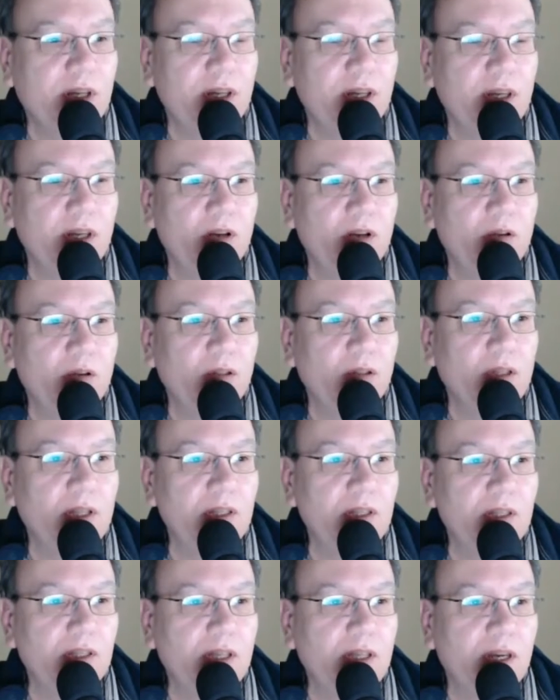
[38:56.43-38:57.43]
you know,
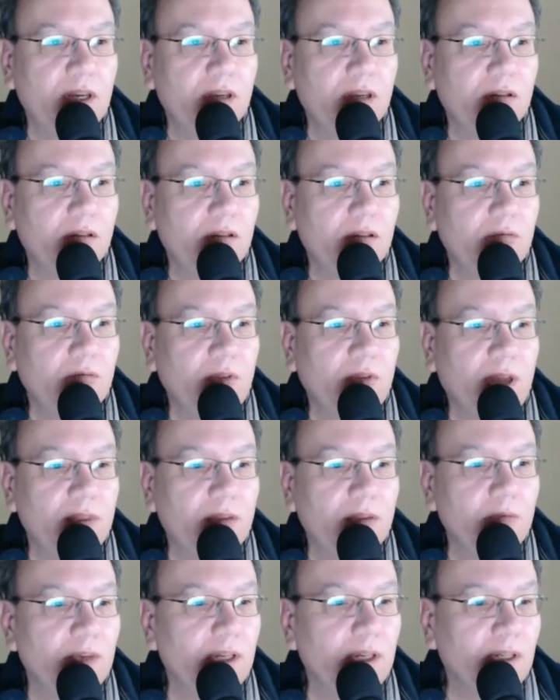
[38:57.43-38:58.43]
let's, I think
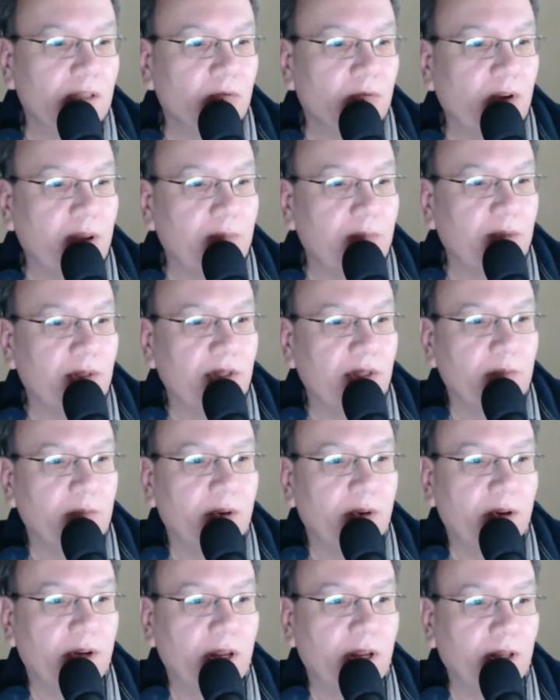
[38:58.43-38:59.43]
we need to wrap this up
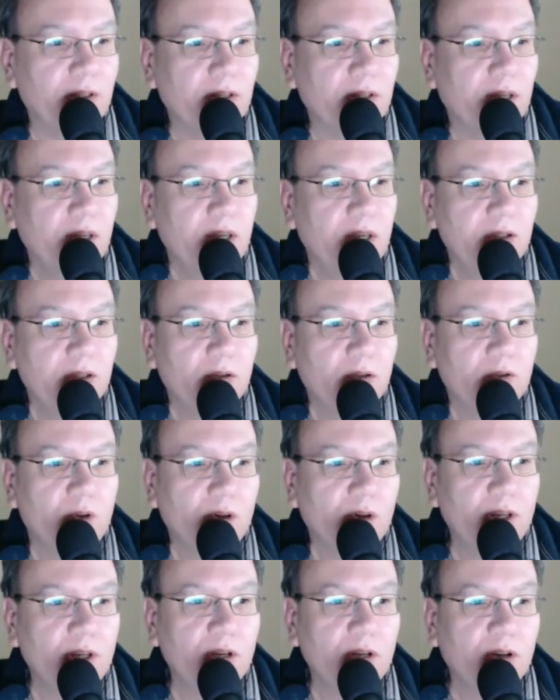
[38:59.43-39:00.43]
here, Nance. So
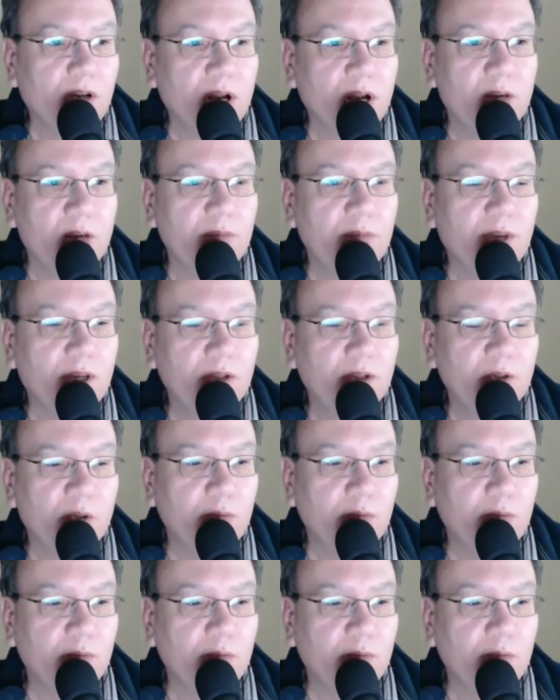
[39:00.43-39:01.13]
turning your hobby into a